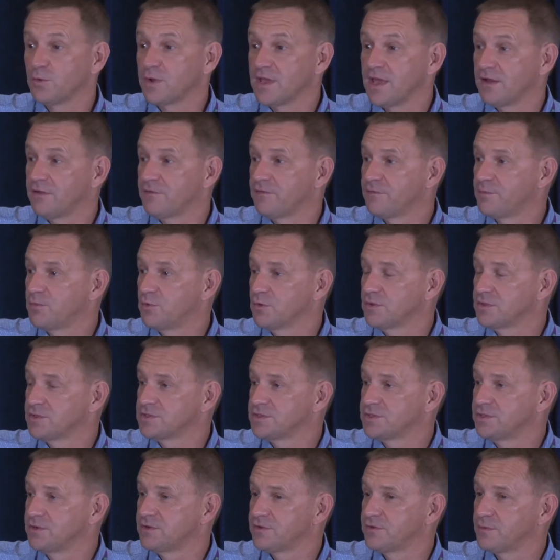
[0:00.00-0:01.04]
We have more than
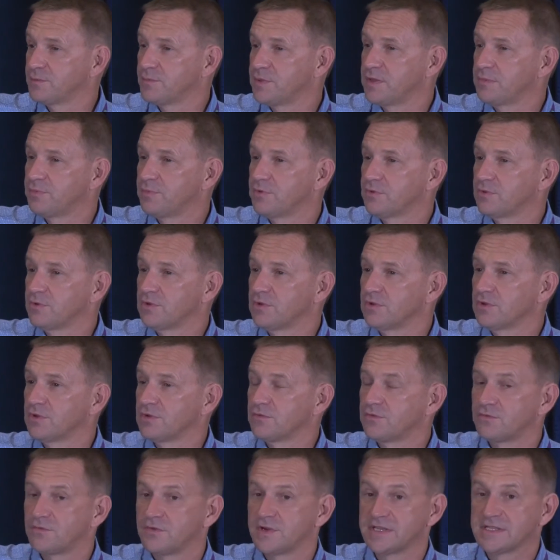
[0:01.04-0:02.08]
200 people
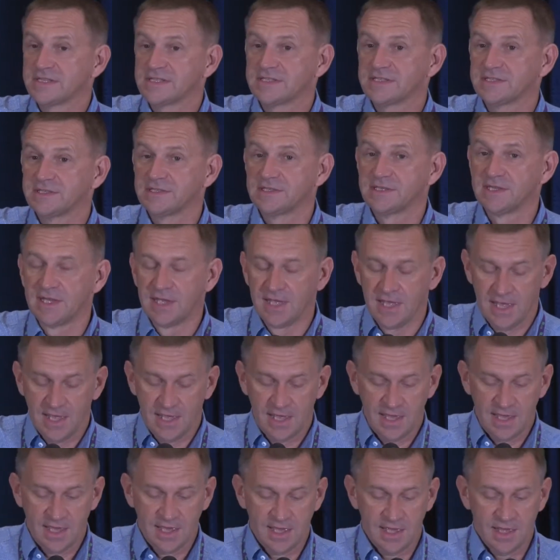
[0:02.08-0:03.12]
registered,
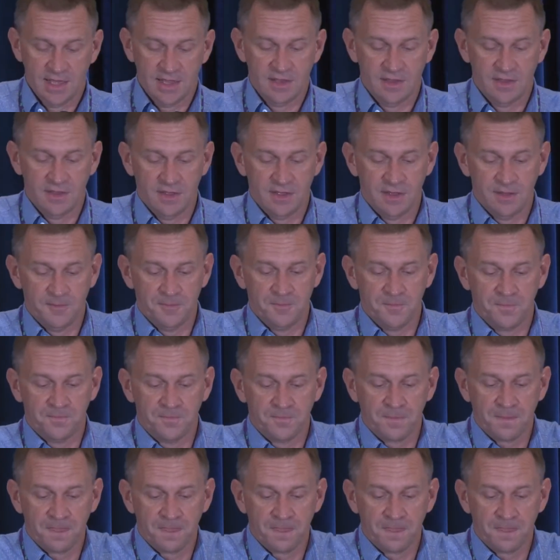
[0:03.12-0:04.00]
and um,